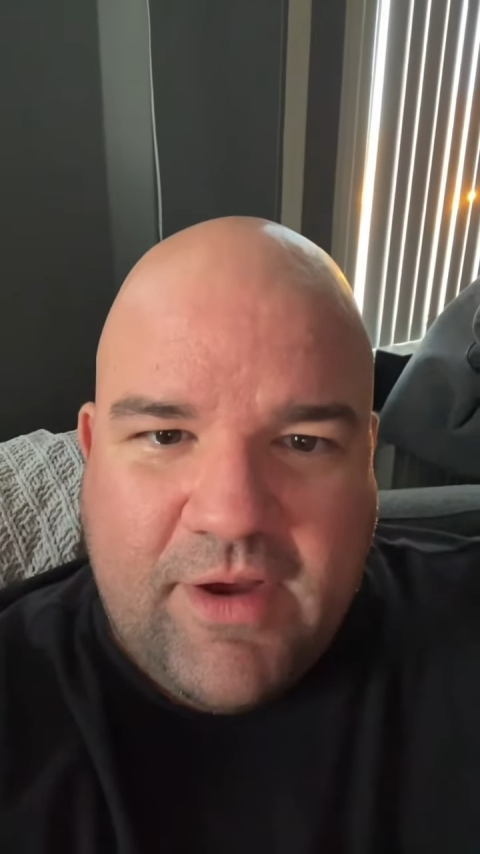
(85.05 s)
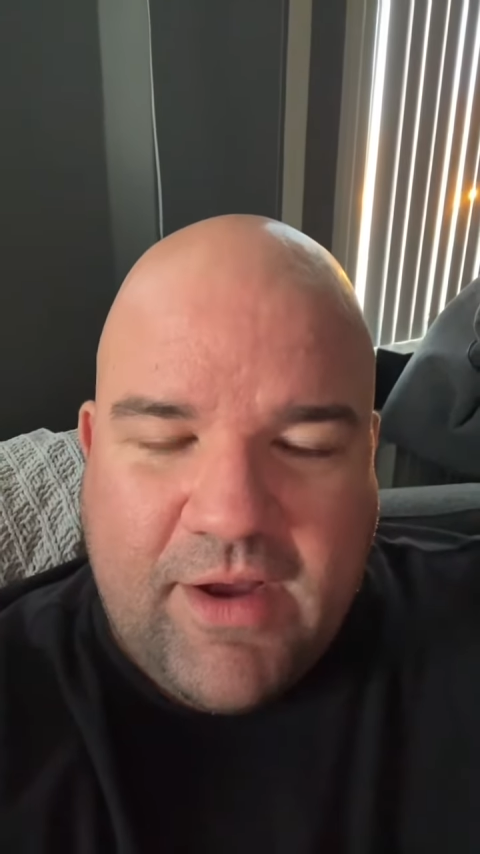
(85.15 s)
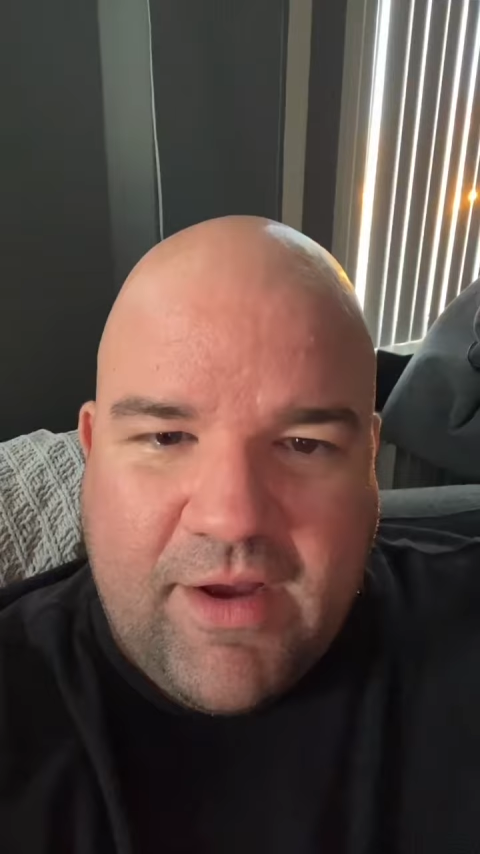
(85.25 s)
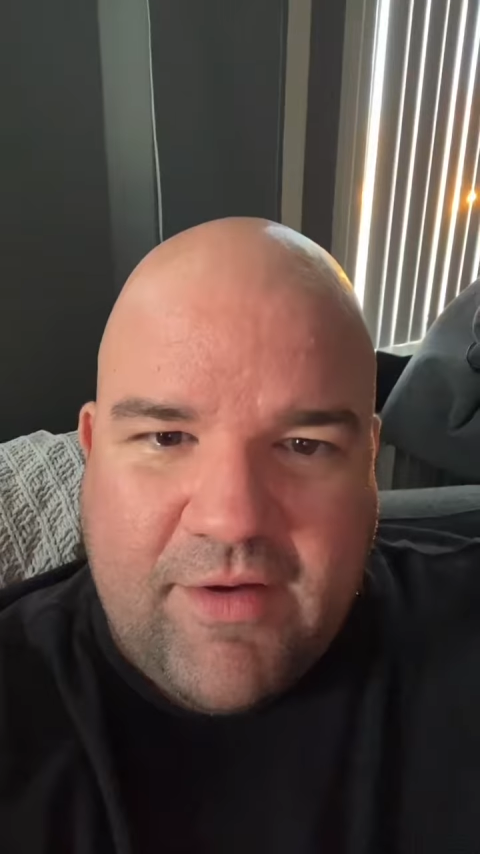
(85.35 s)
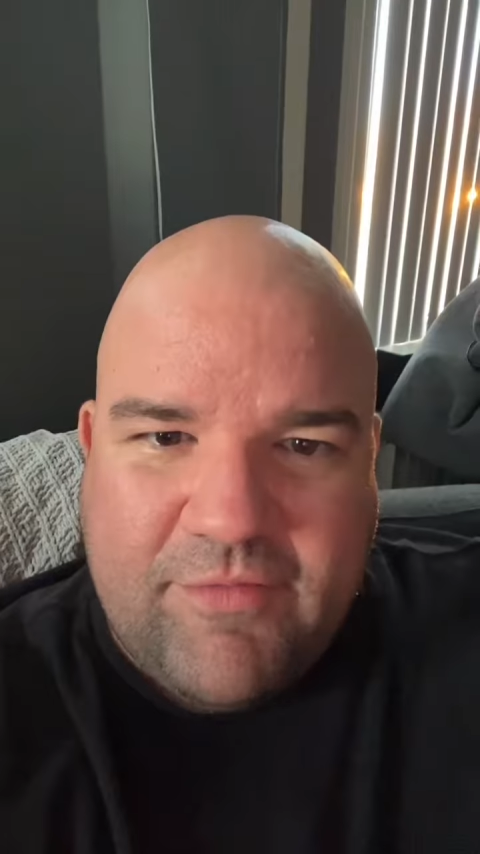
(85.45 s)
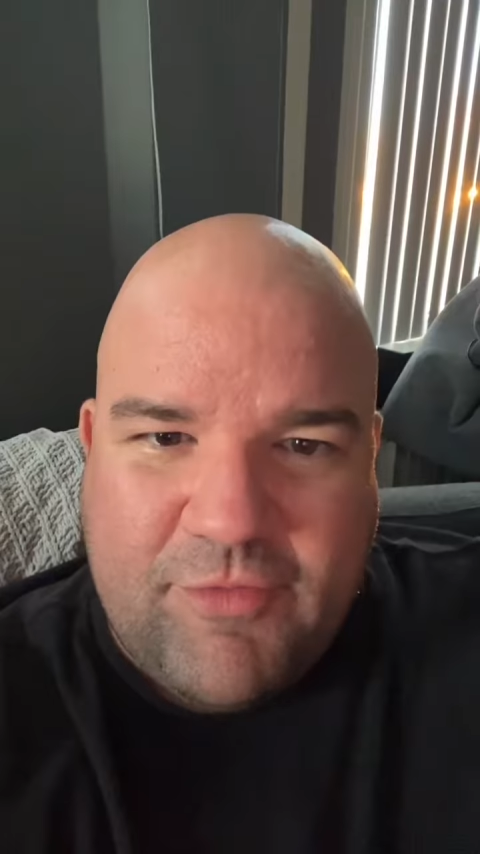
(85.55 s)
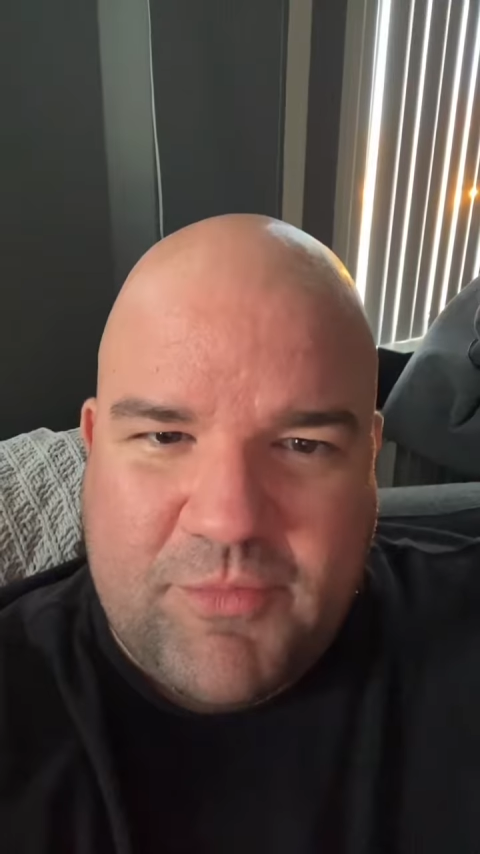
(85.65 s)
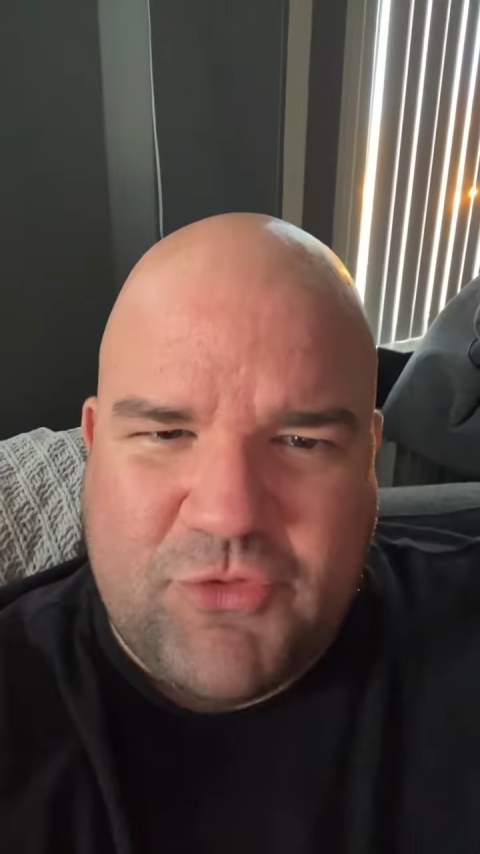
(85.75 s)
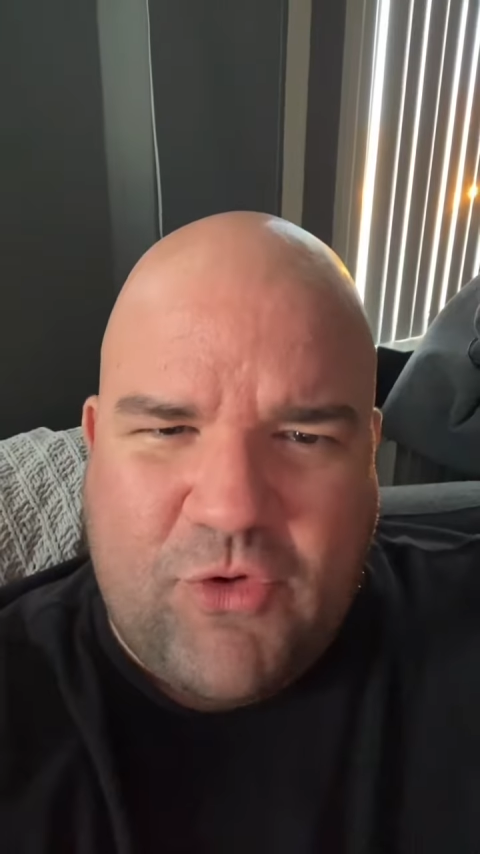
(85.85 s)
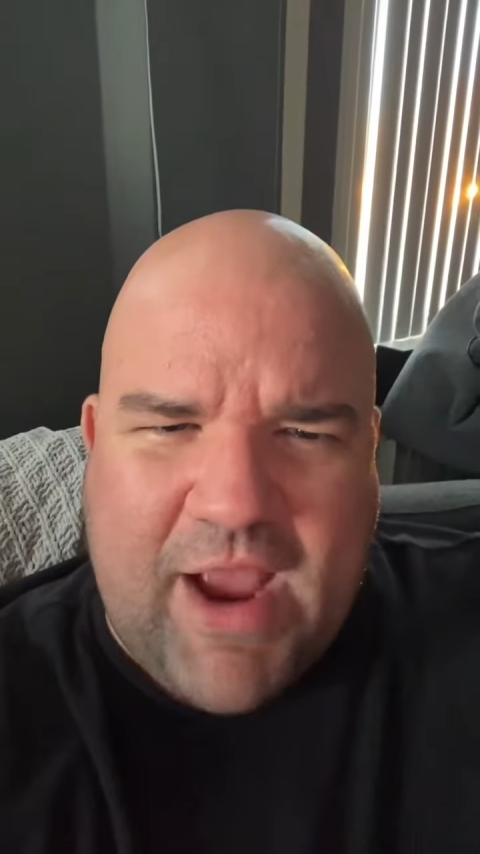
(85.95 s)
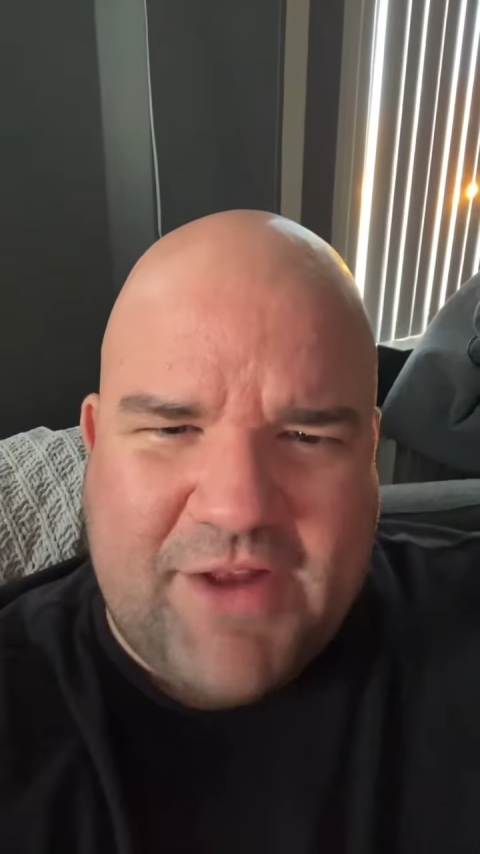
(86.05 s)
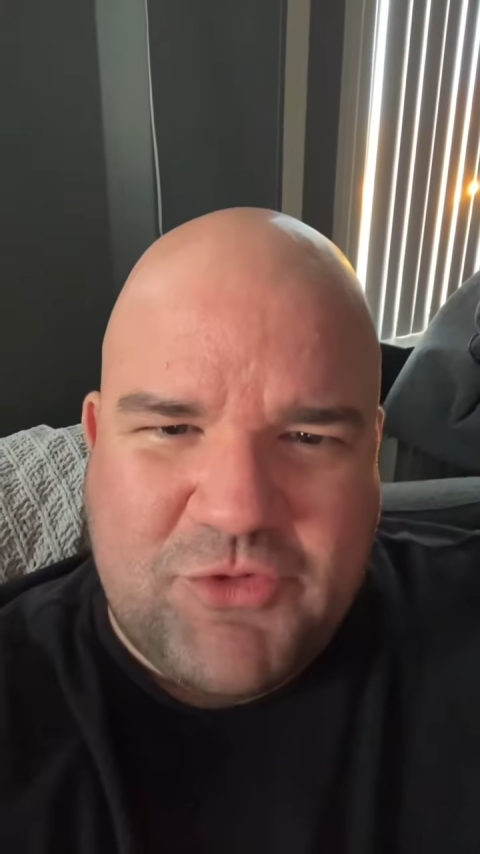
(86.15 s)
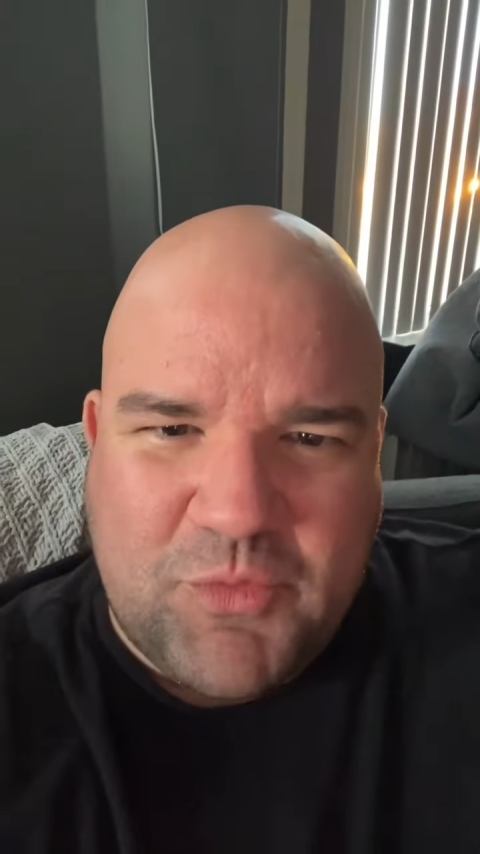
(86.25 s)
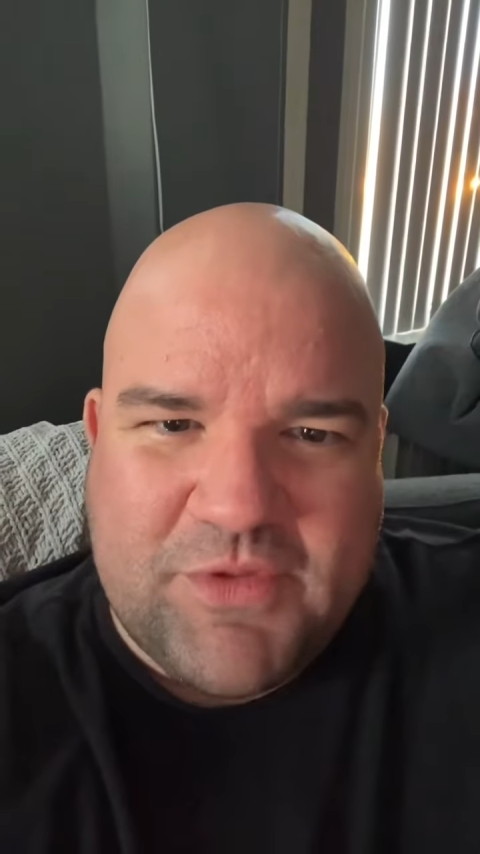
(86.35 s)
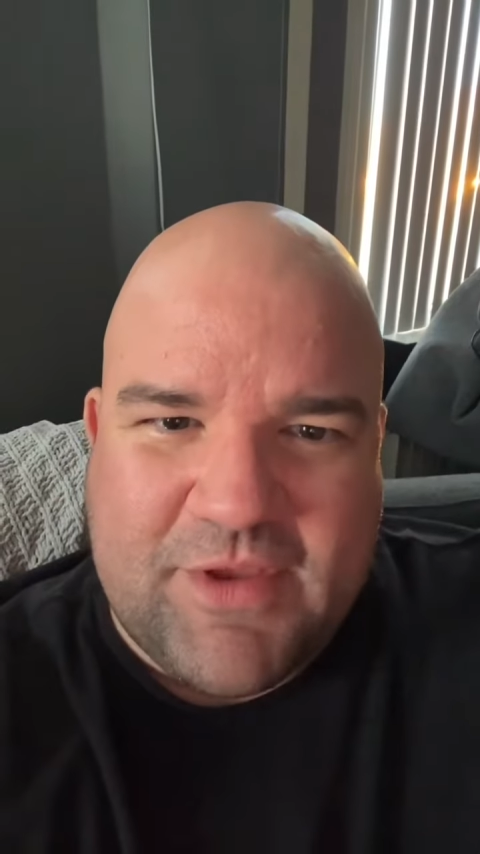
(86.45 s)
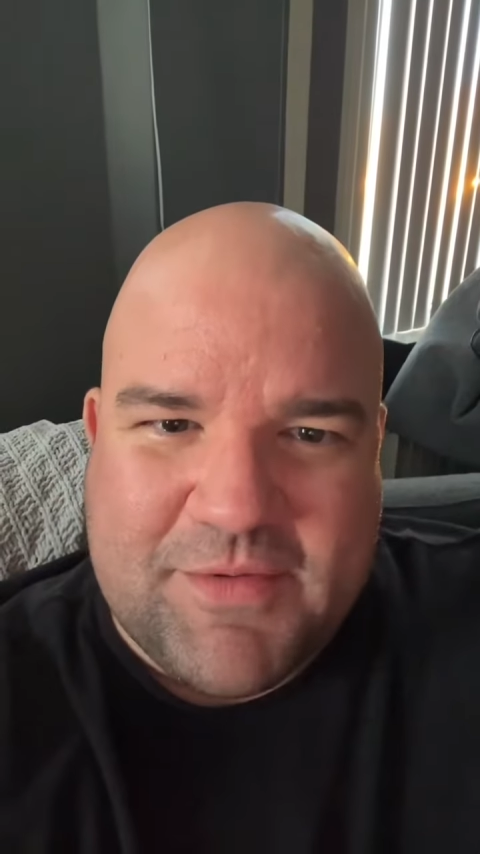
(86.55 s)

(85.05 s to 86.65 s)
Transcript: uh, from scratch once I